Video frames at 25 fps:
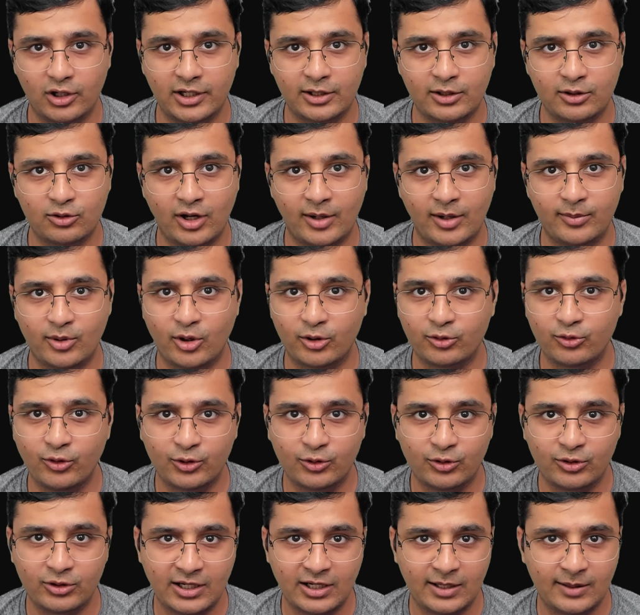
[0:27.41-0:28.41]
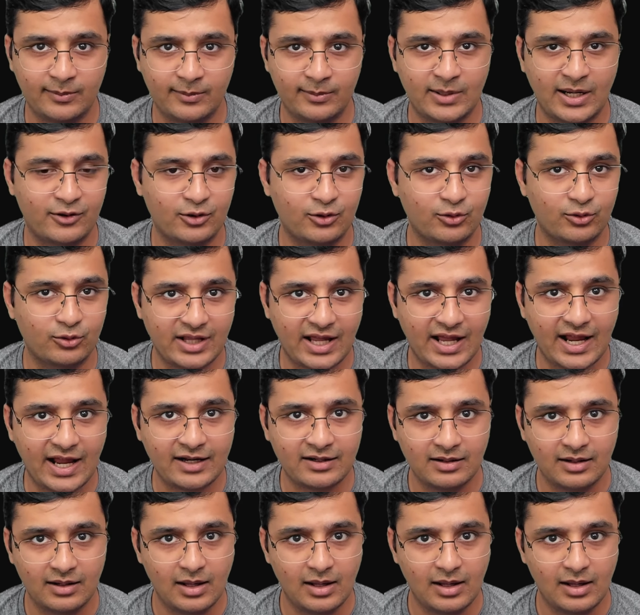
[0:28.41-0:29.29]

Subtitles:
so I'm not going to deep dive into that.